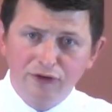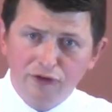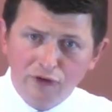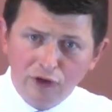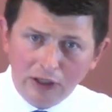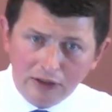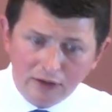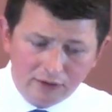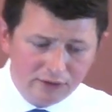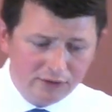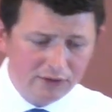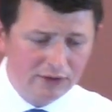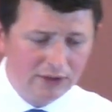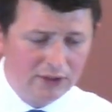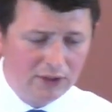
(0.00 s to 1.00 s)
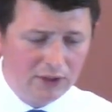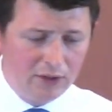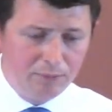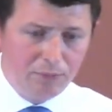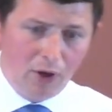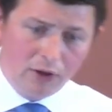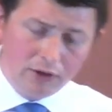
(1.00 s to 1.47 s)
sin,
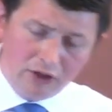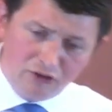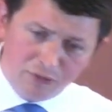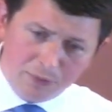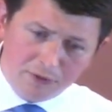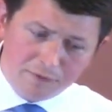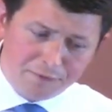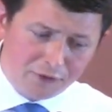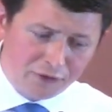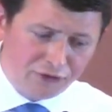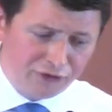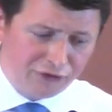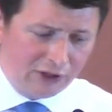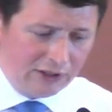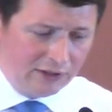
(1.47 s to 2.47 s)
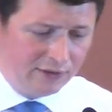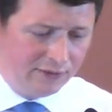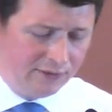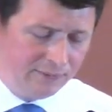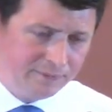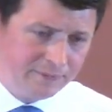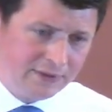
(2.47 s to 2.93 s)
punishment for
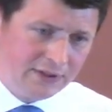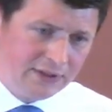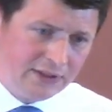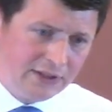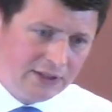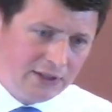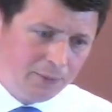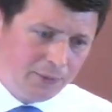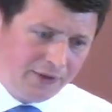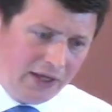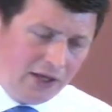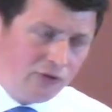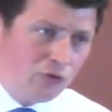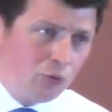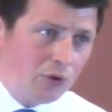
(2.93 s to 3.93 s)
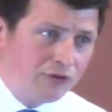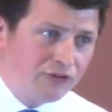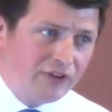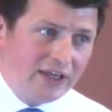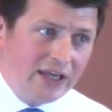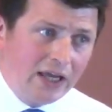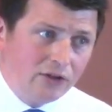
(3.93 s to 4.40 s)
sin. But then towards
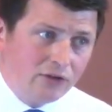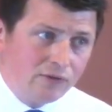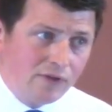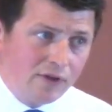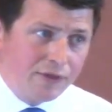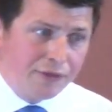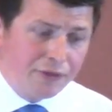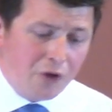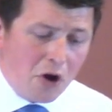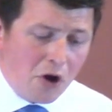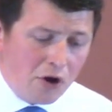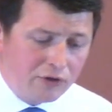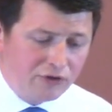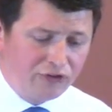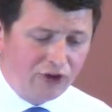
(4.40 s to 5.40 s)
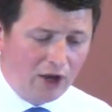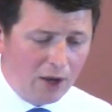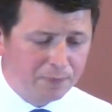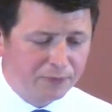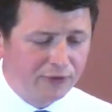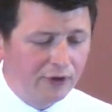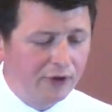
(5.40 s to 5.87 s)
the end of the third
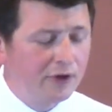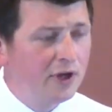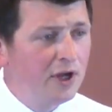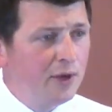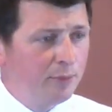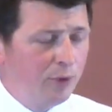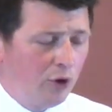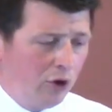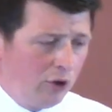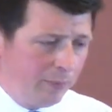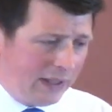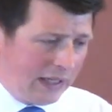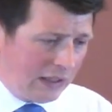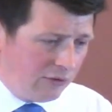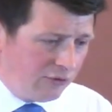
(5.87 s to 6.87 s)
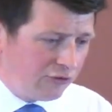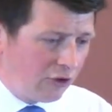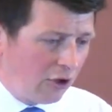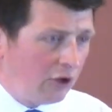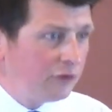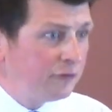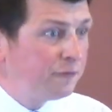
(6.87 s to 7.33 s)
chapter, Paul begins
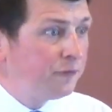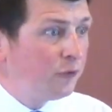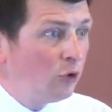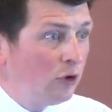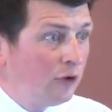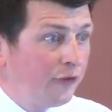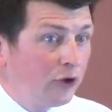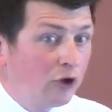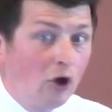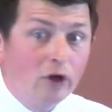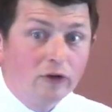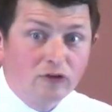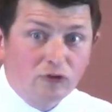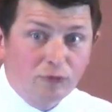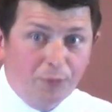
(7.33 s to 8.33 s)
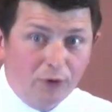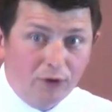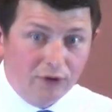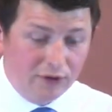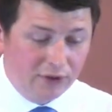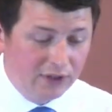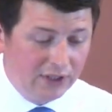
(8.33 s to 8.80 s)
to unfold the
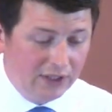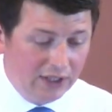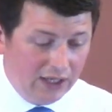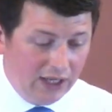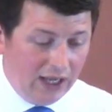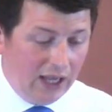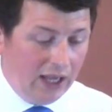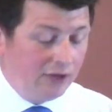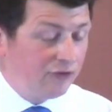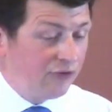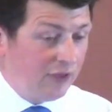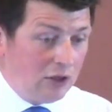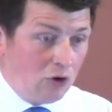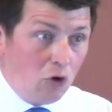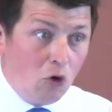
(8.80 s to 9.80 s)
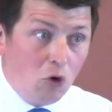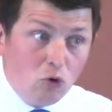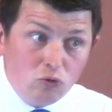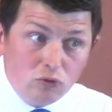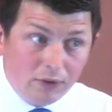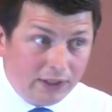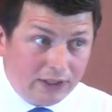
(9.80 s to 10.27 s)
gospel as the
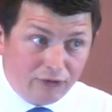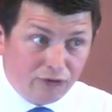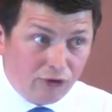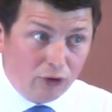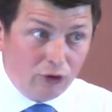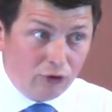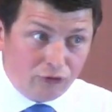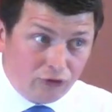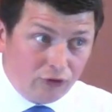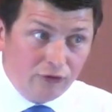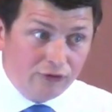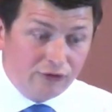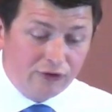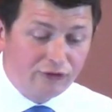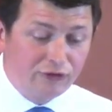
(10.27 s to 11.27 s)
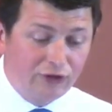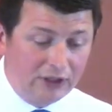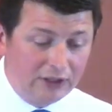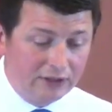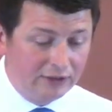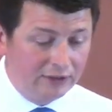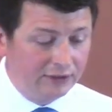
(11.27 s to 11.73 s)
only solution to
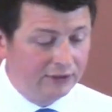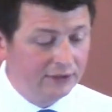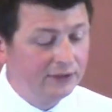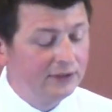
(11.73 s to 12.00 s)
sin.